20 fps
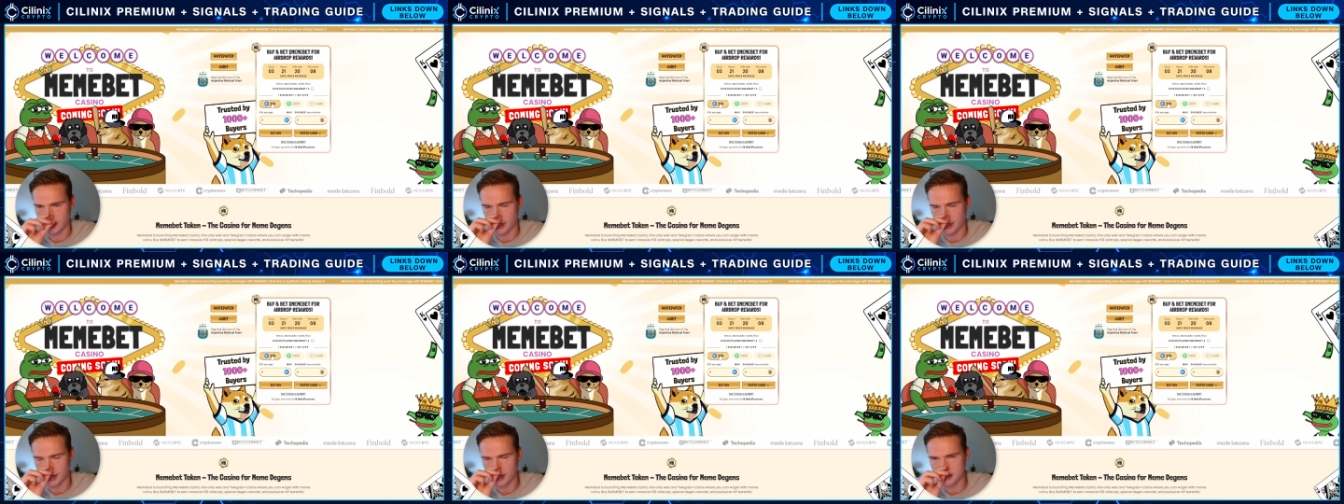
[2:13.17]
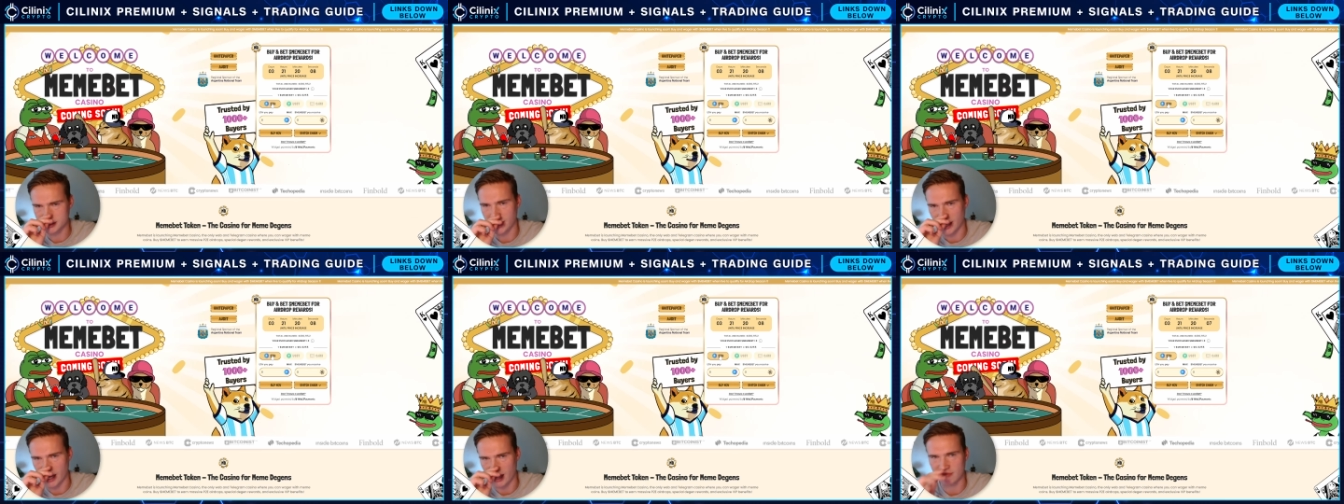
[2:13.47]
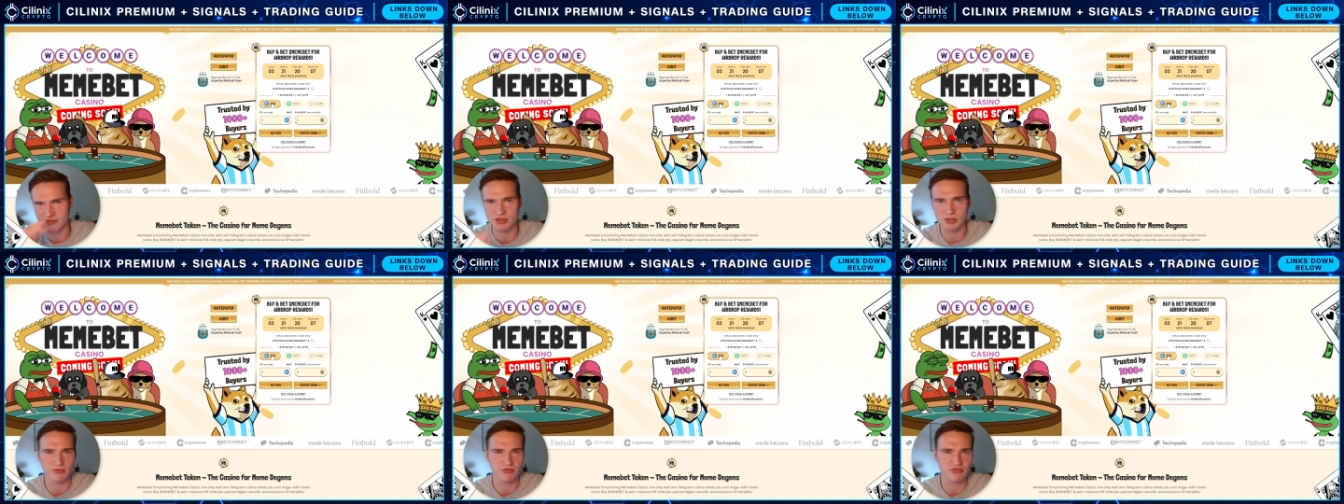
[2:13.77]
they actually
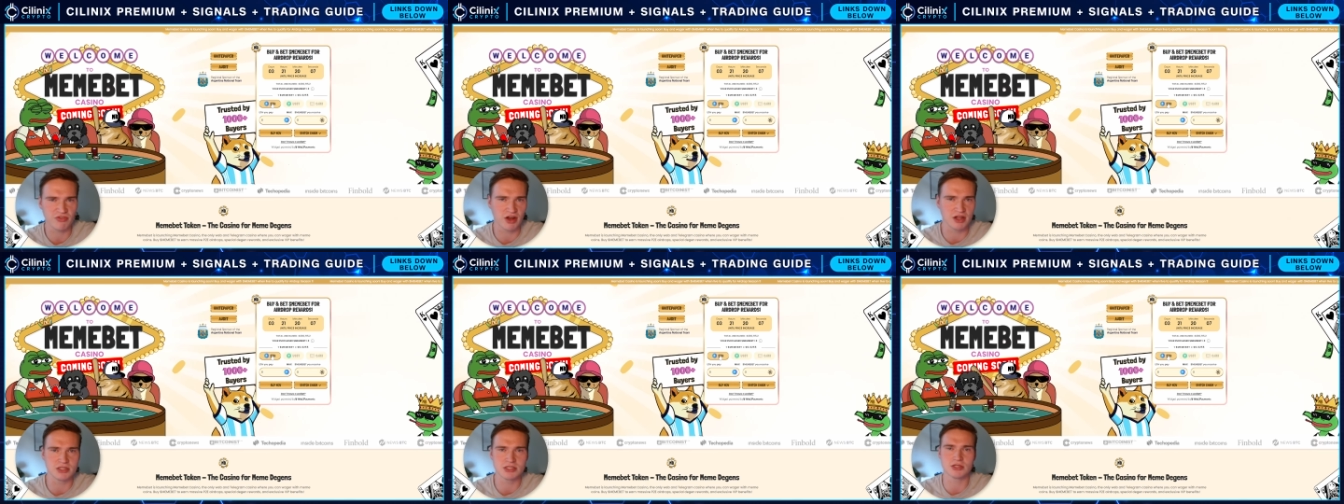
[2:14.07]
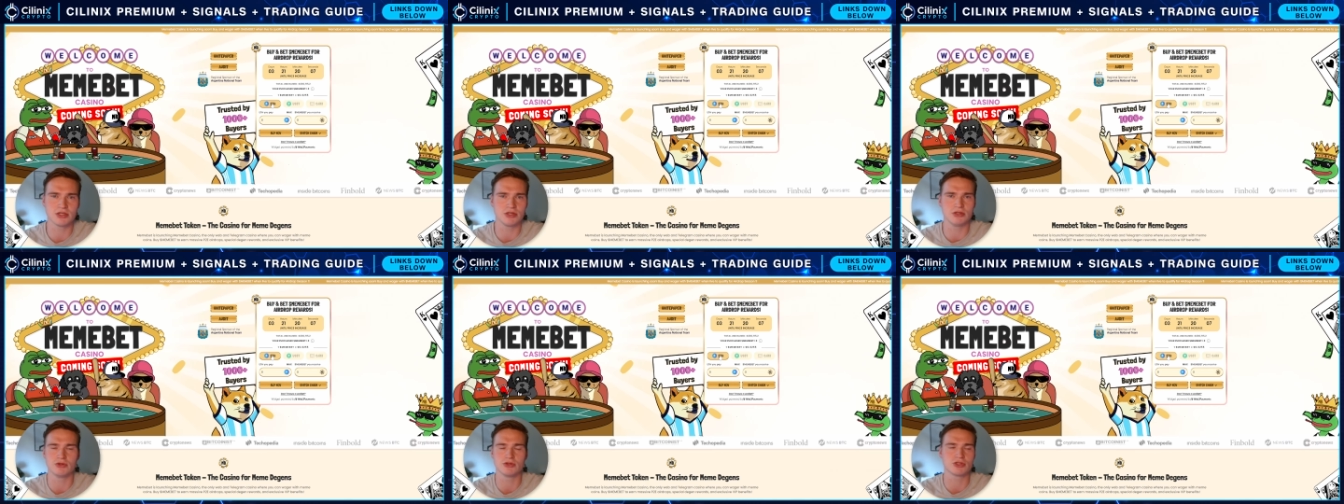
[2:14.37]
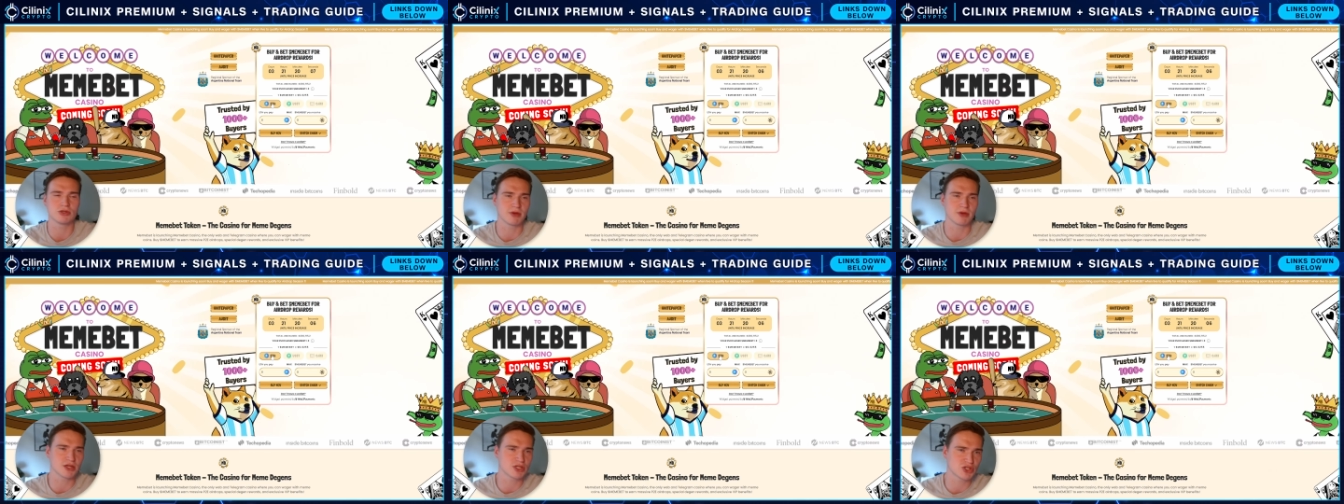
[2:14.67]
have some funds to do
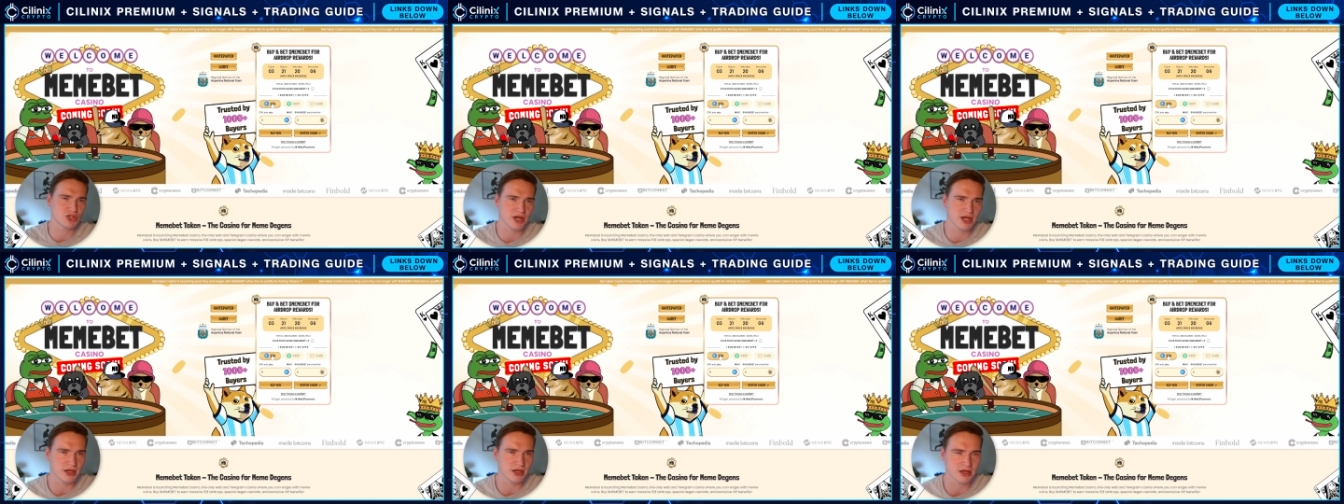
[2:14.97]
some extra-